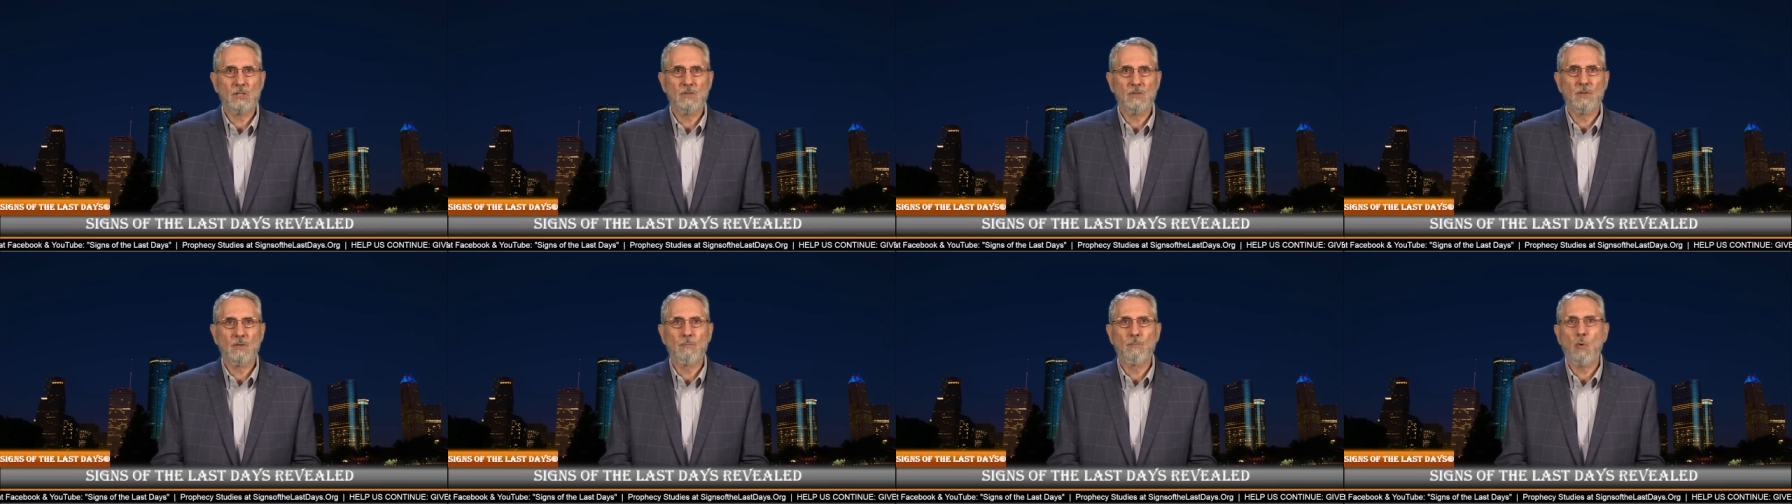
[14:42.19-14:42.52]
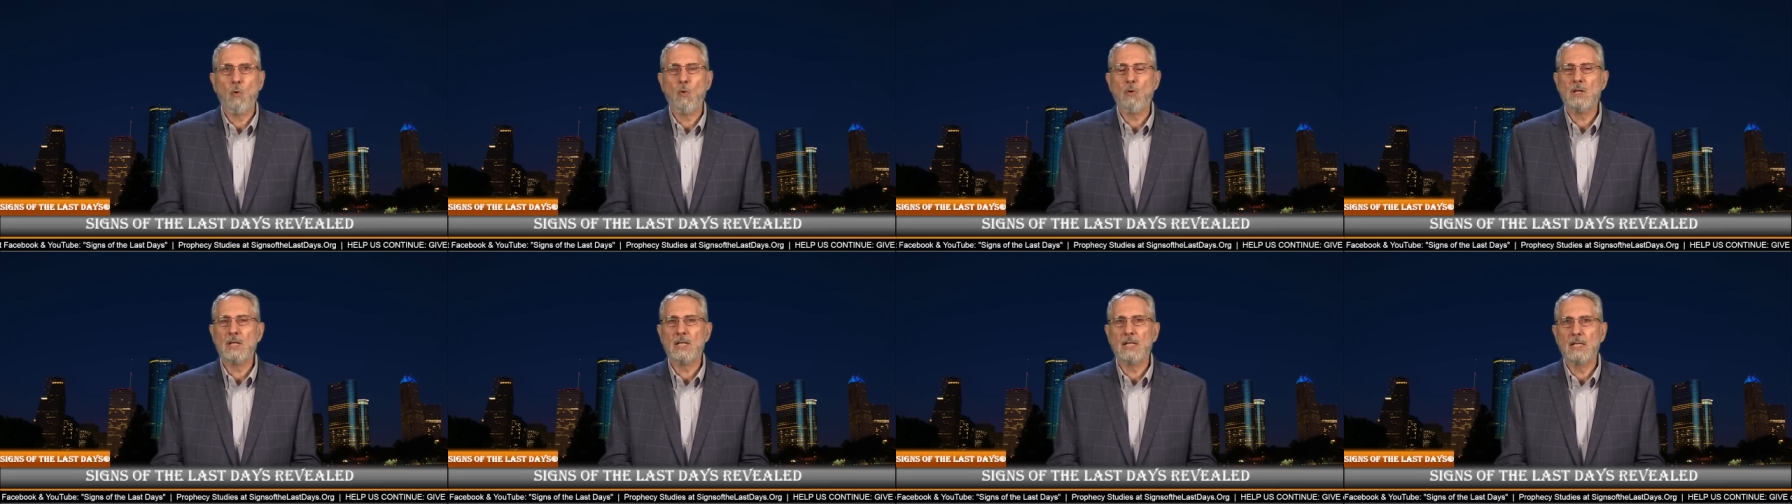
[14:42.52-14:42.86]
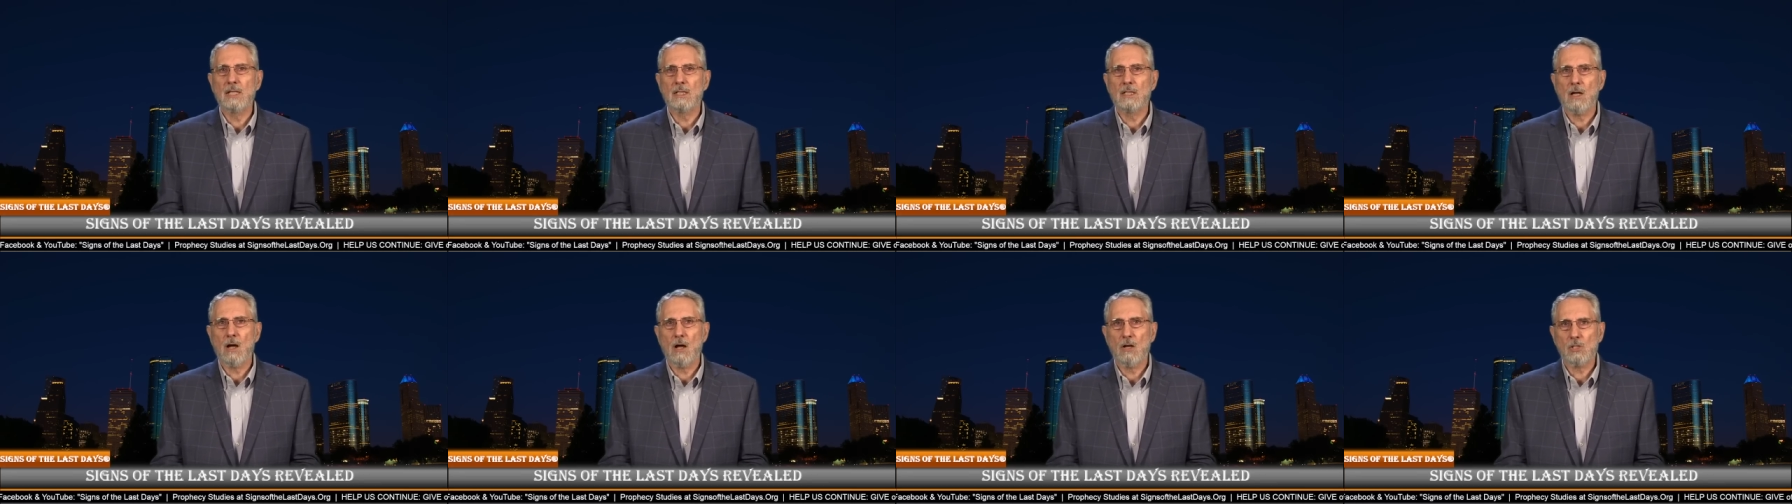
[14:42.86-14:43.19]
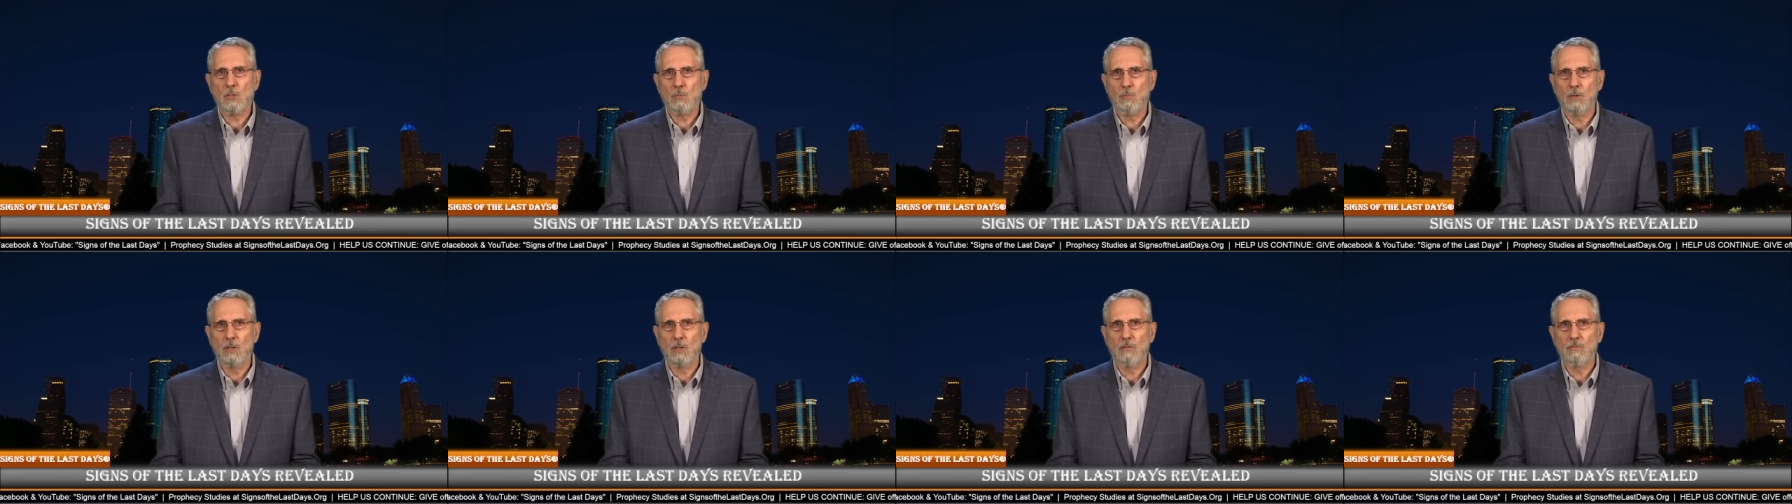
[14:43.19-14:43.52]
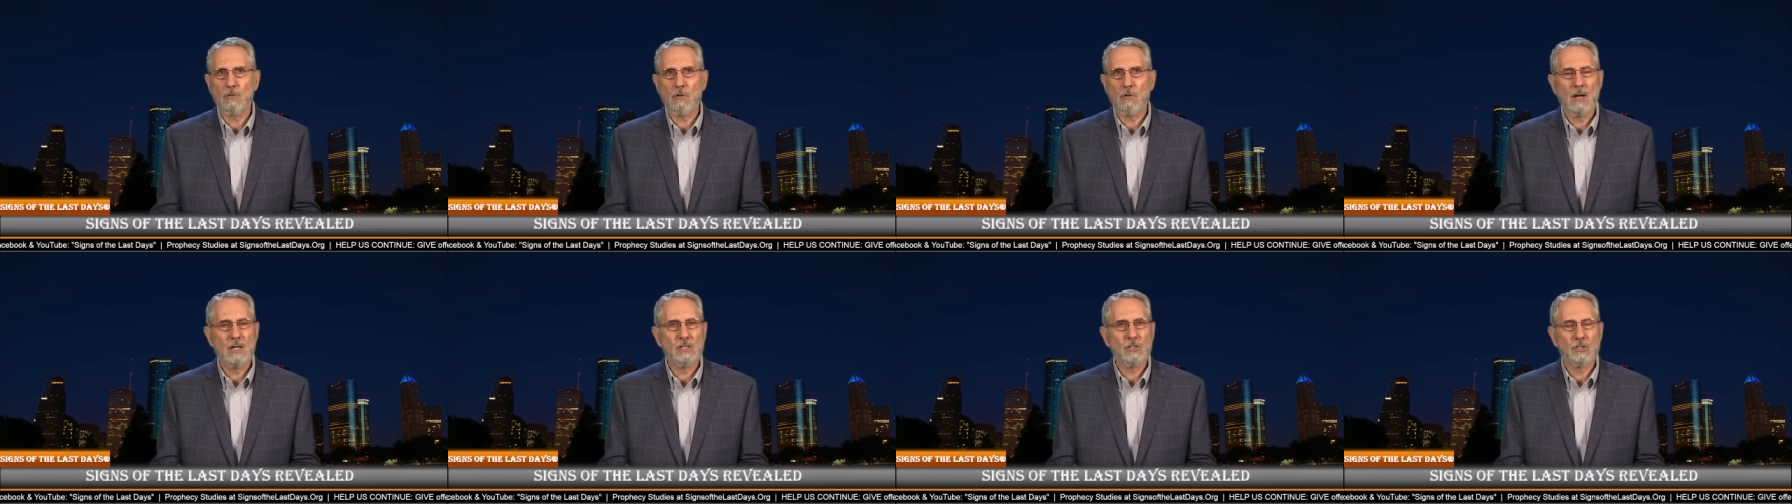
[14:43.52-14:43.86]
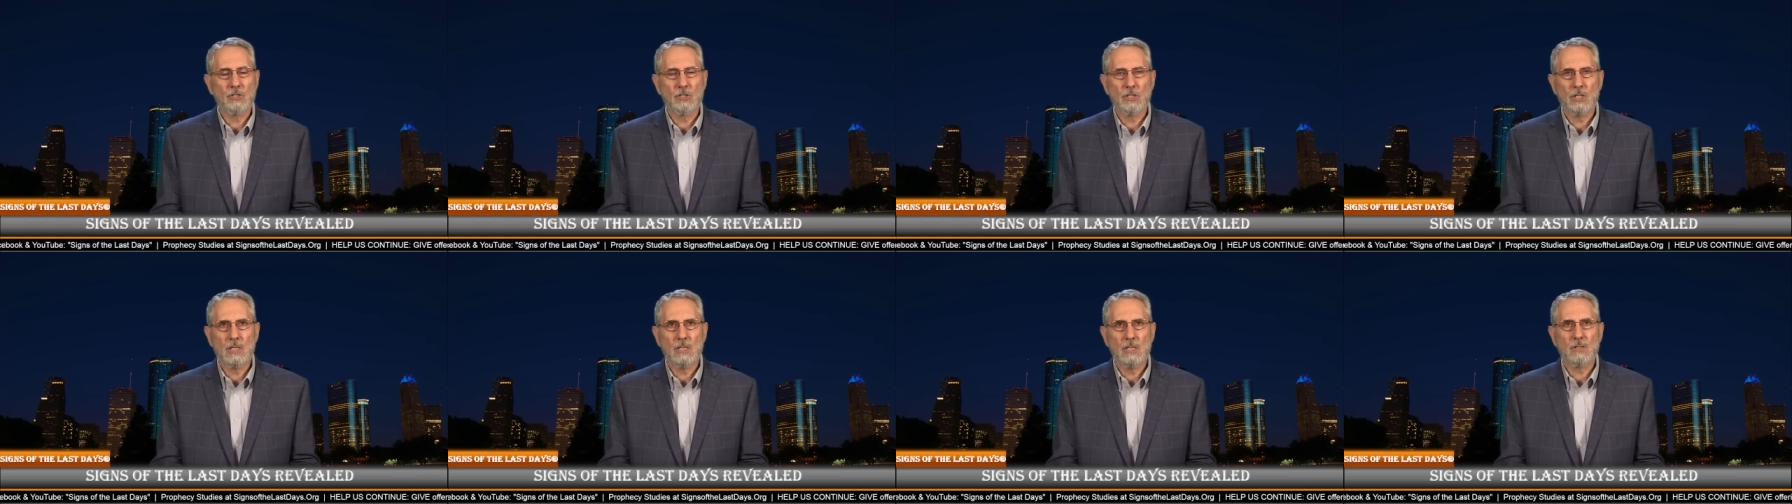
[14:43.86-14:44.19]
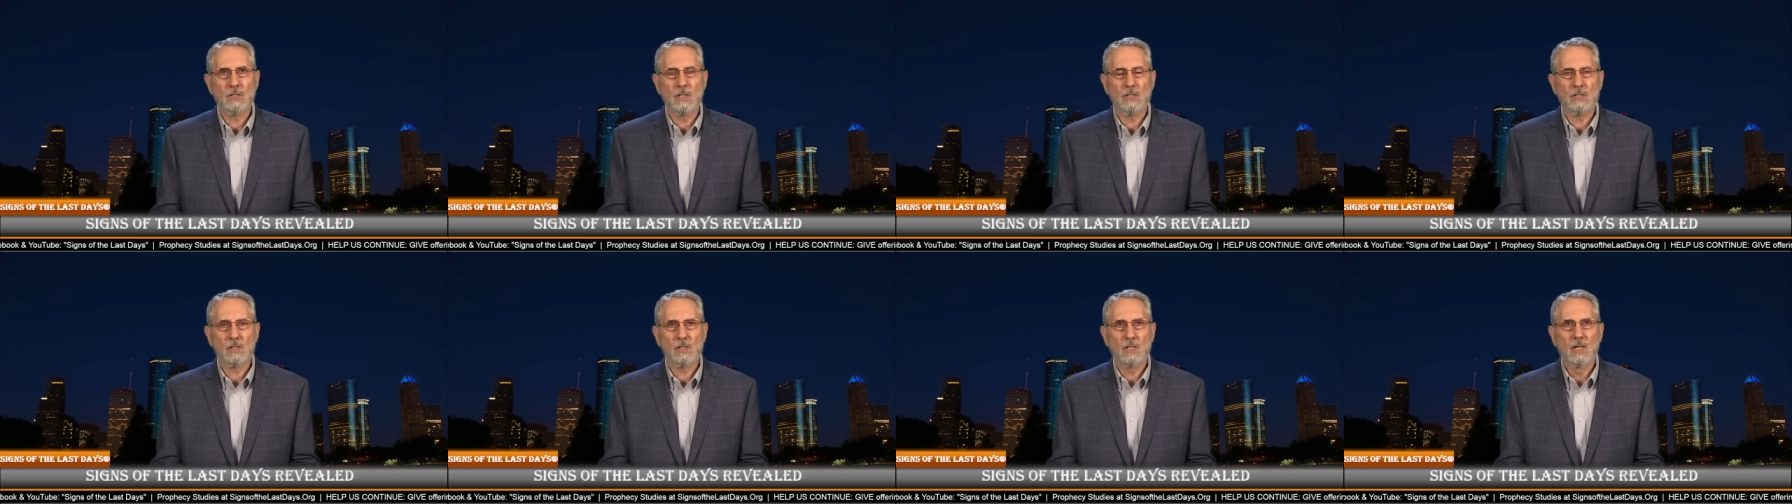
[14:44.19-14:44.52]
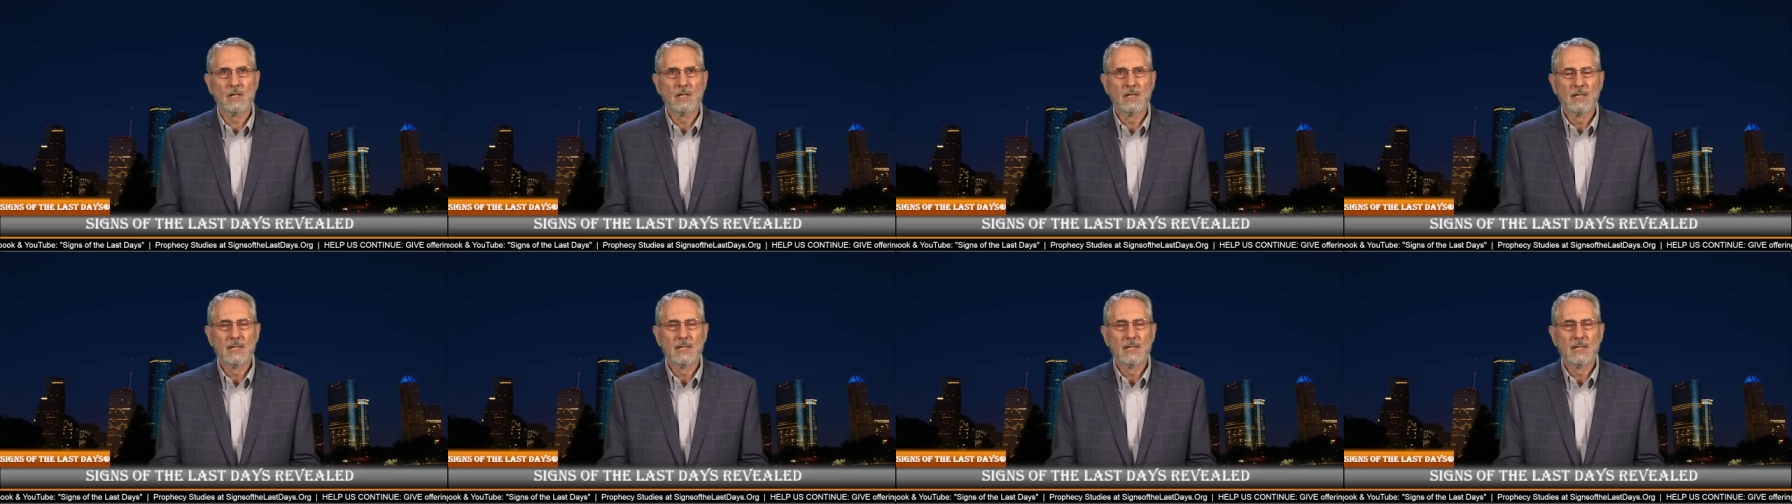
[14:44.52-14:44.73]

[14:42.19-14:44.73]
of the born again gospel of Christ Jesus